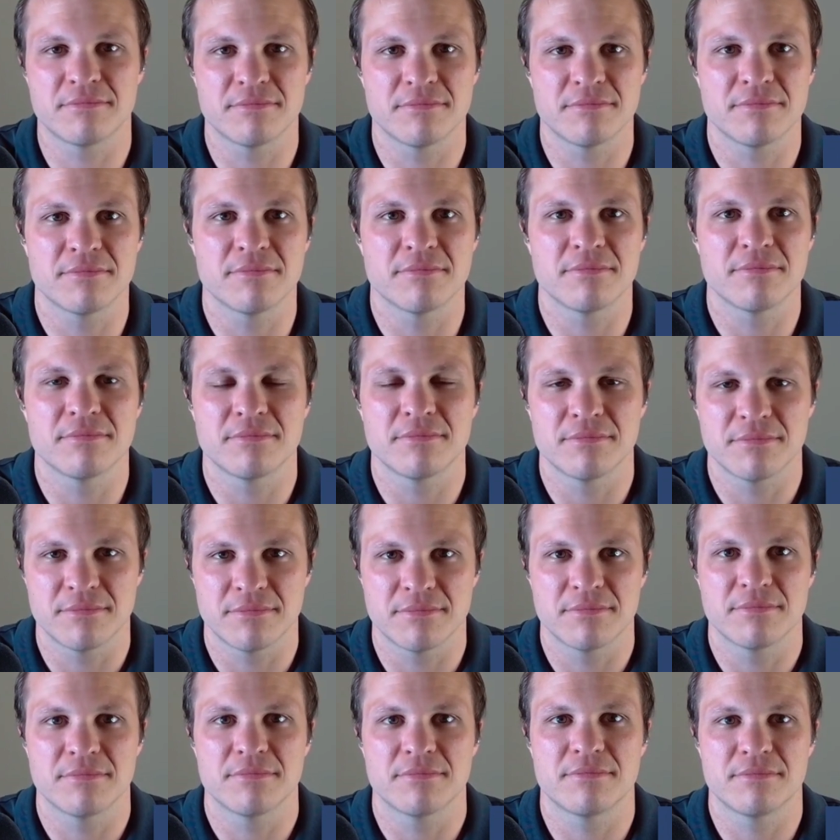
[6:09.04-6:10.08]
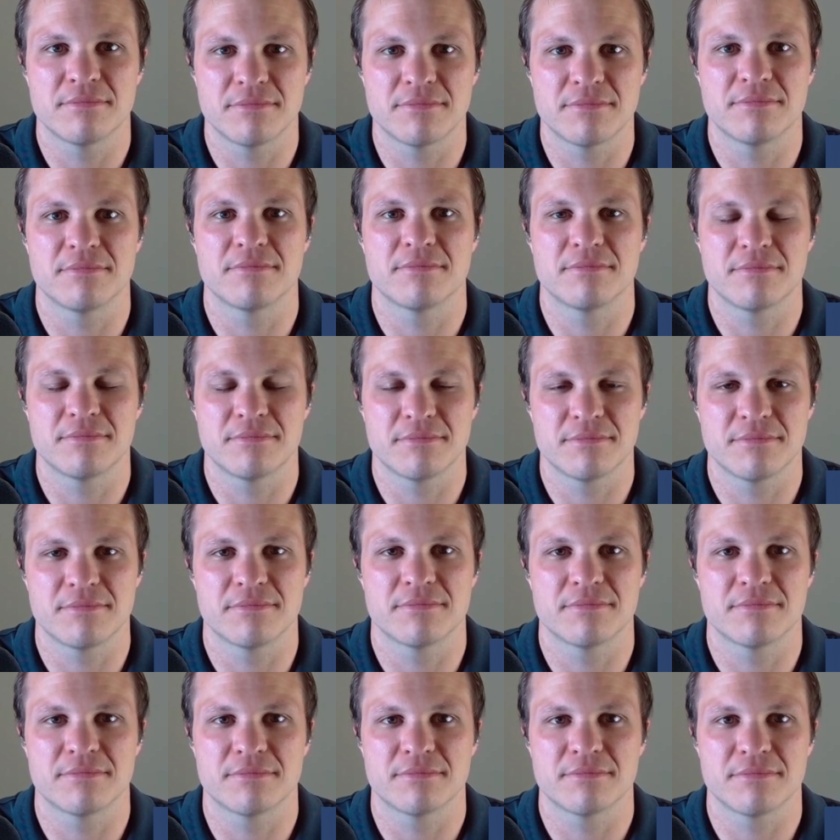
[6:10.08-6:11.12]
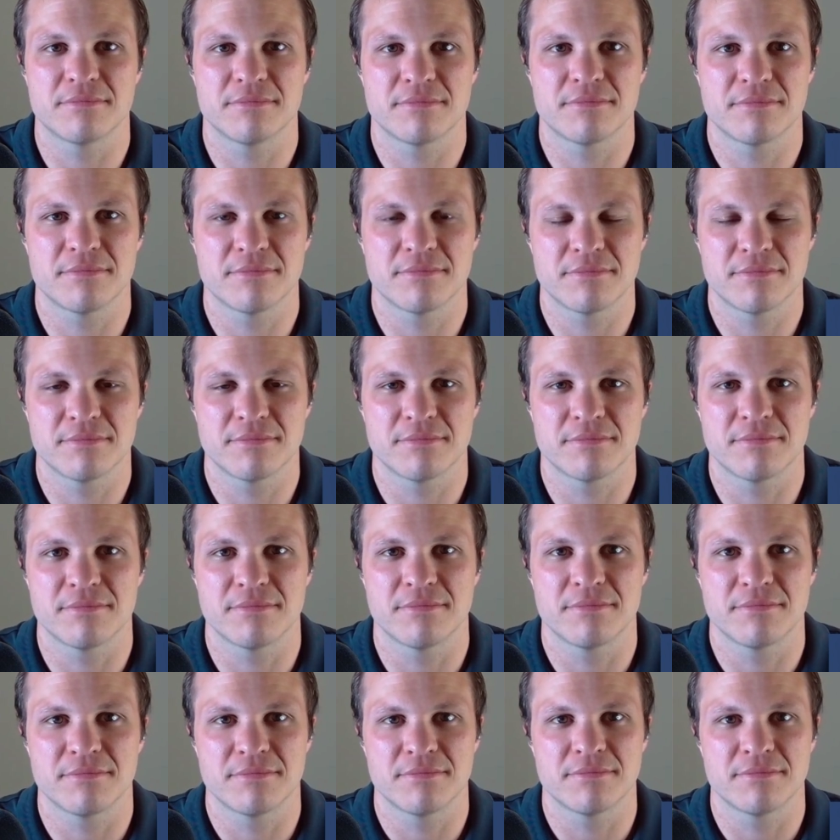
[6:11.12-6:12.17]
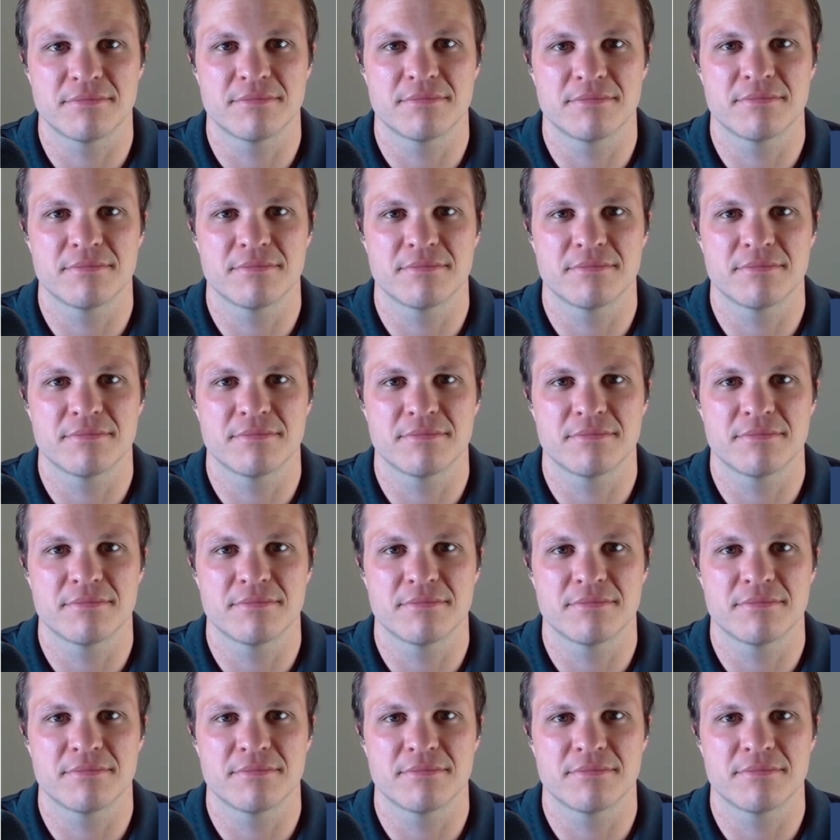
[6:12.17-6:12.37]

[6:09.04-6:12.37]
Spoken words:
This person isn't speaking.